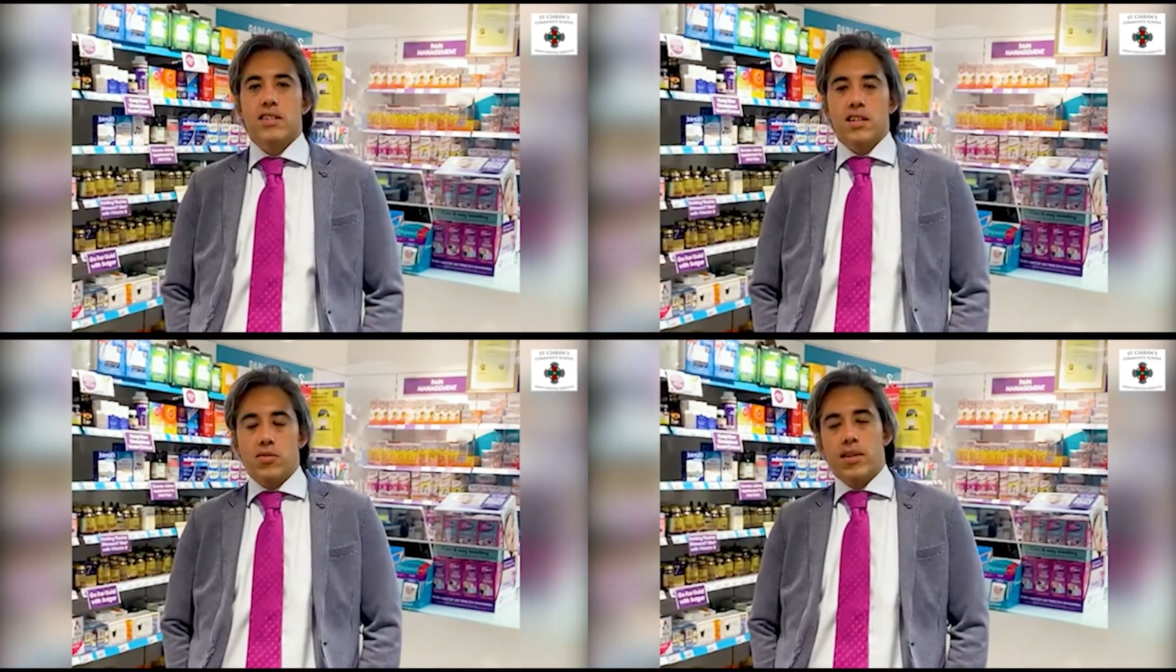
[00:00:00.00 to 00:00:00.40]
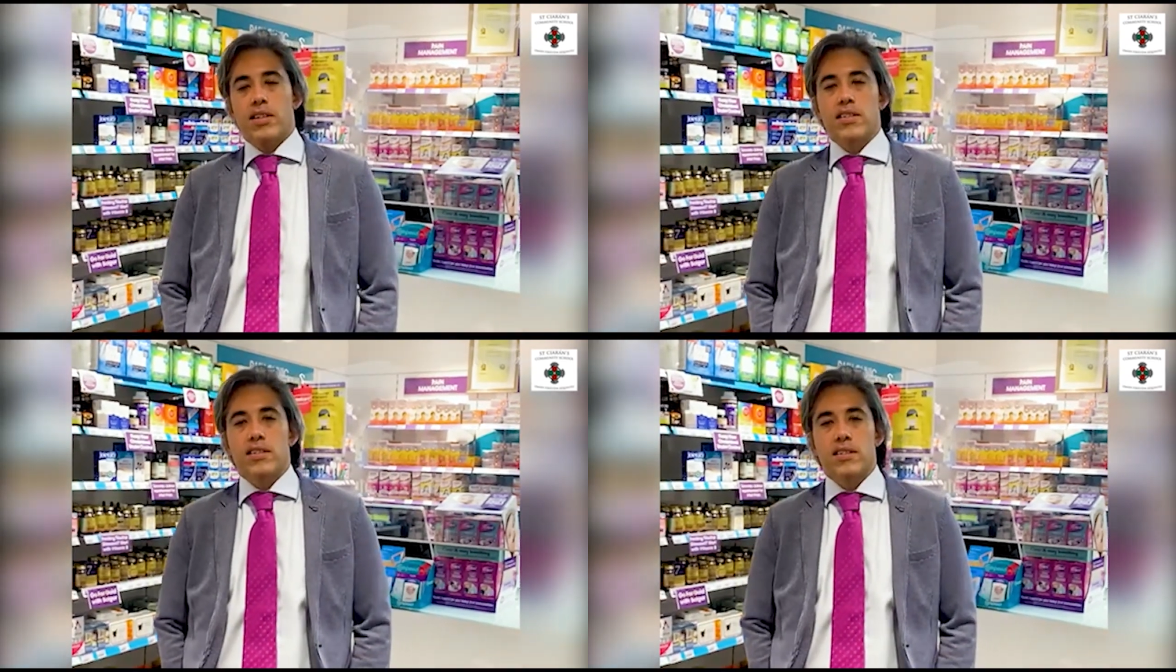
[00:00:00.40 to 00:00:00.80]
I
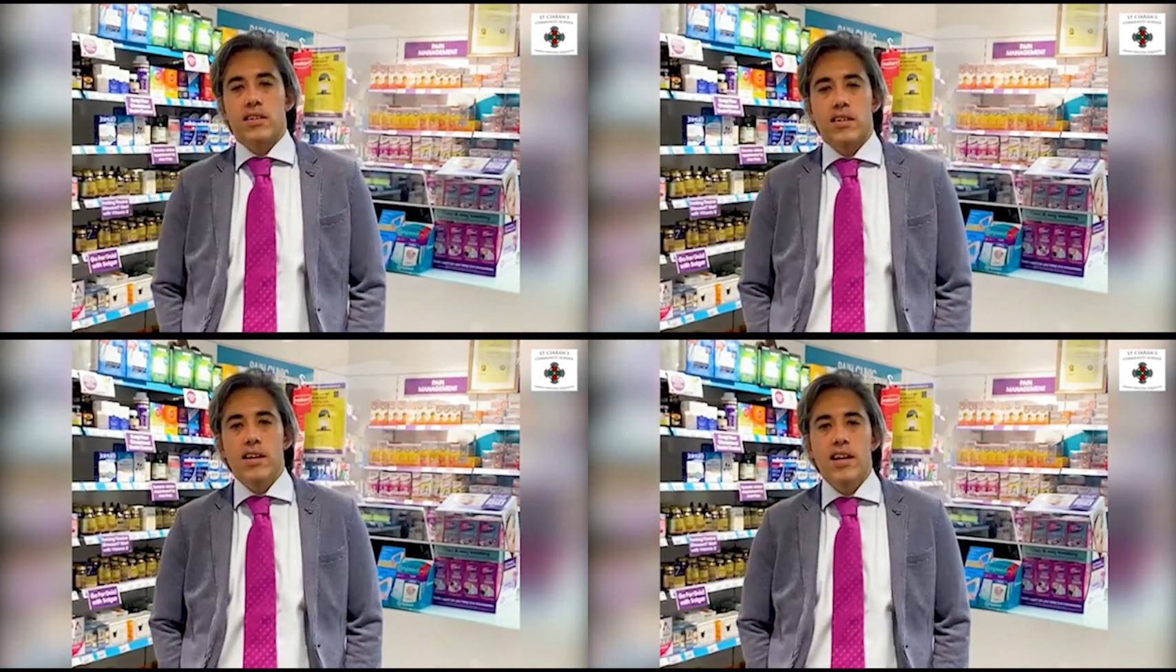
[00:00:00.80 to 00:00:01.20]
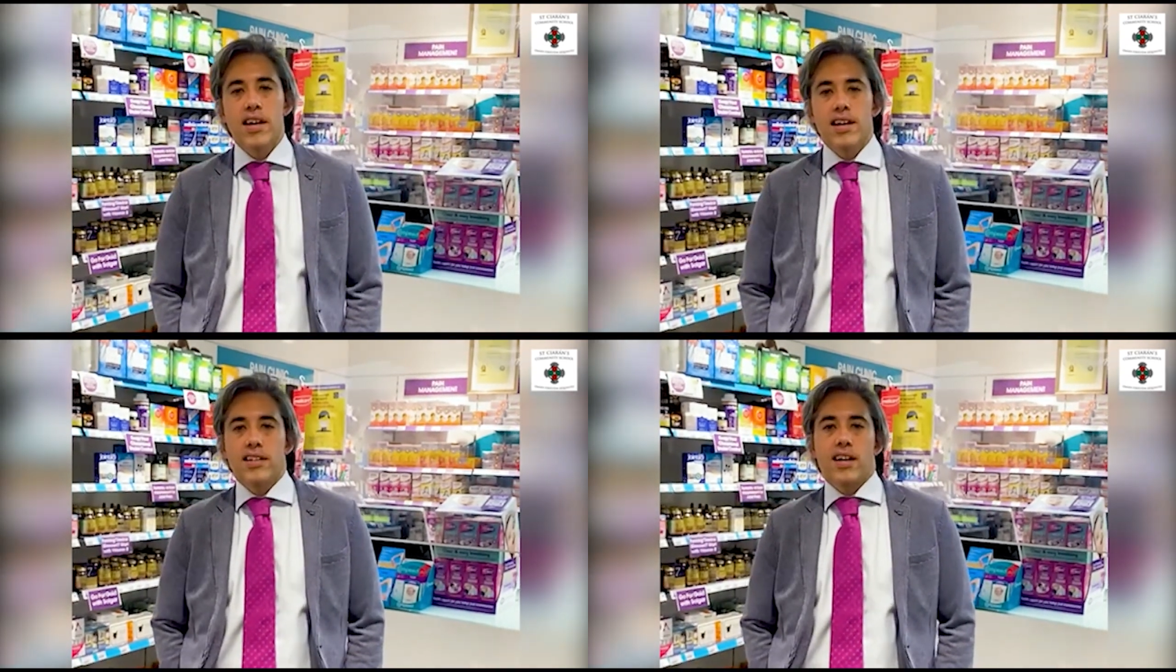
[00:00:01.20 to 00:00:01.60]
quickly saw
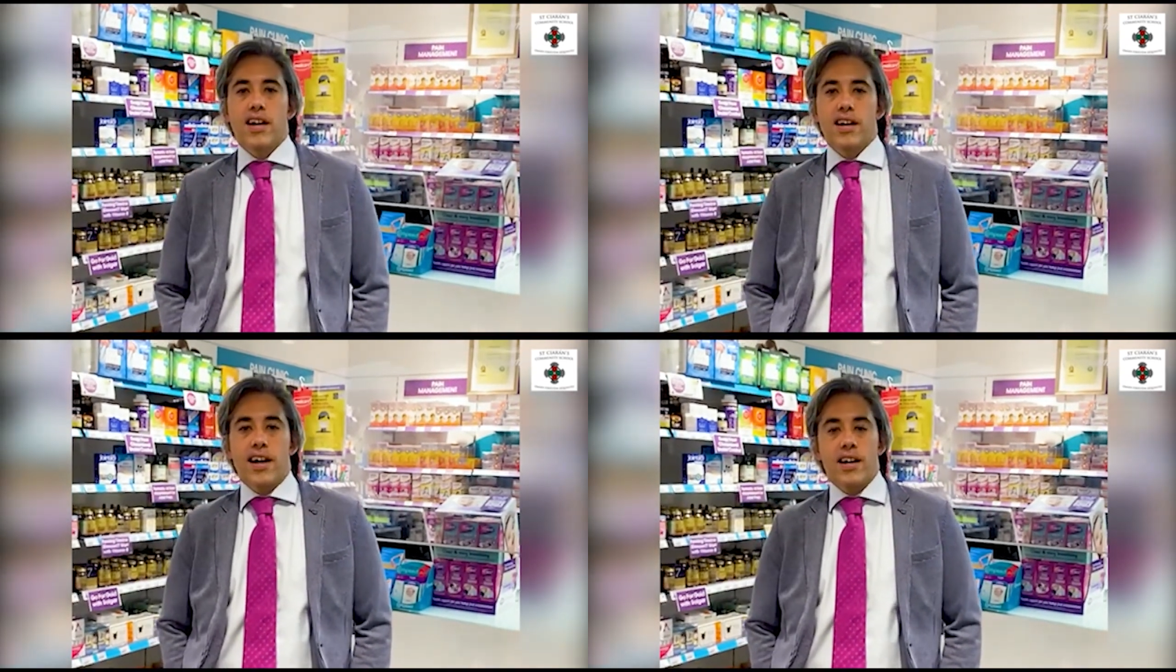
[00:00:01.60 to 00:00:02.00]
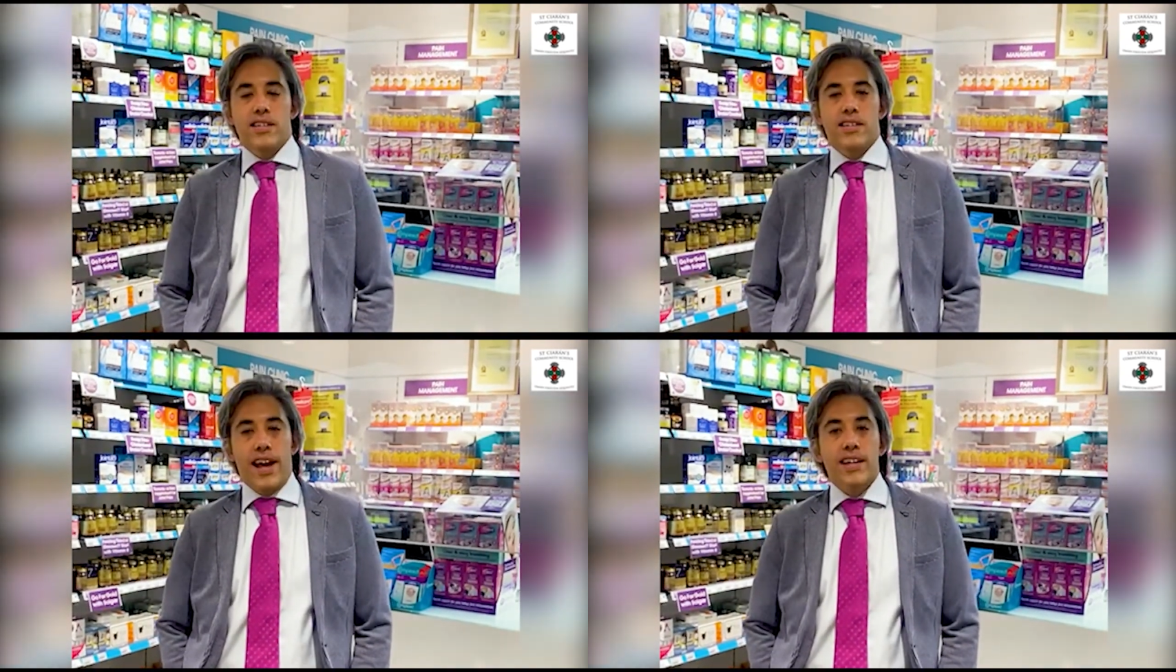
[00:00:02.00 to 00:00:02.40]
that I
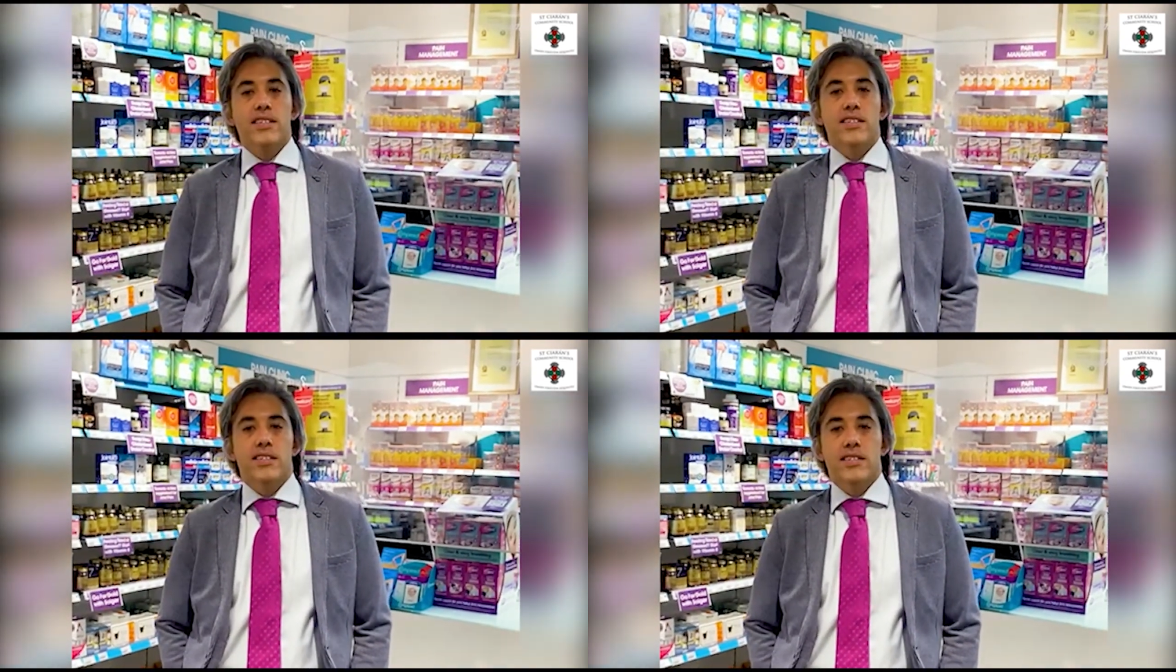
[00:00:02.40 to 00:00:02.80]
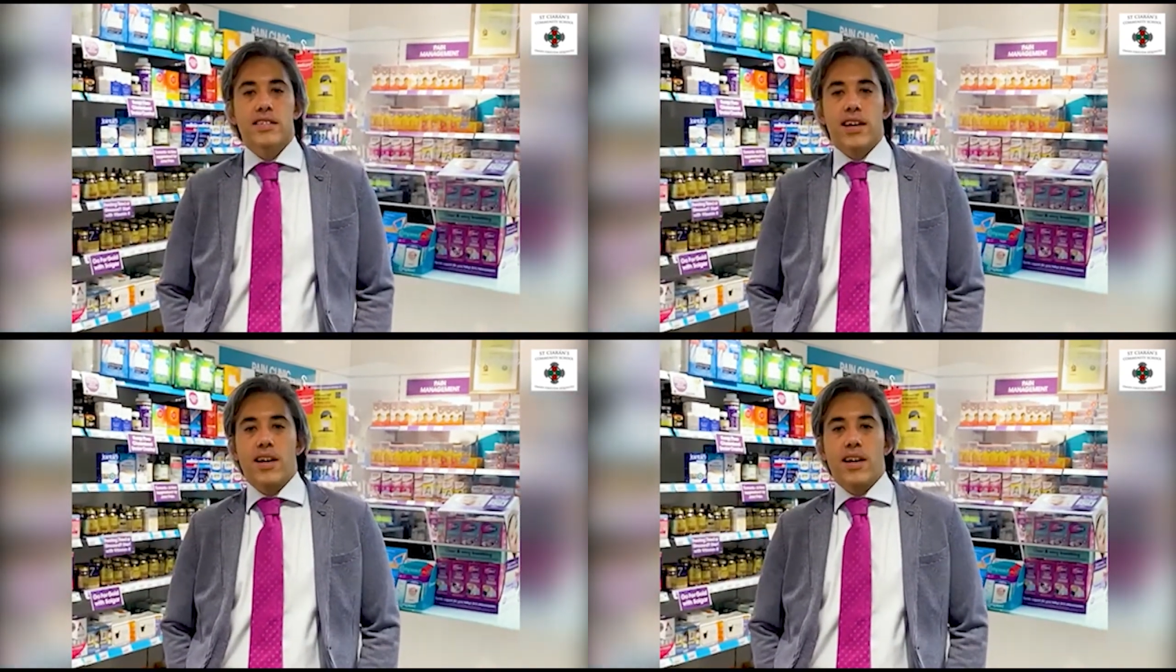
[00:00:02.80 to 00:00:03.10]
had an excellent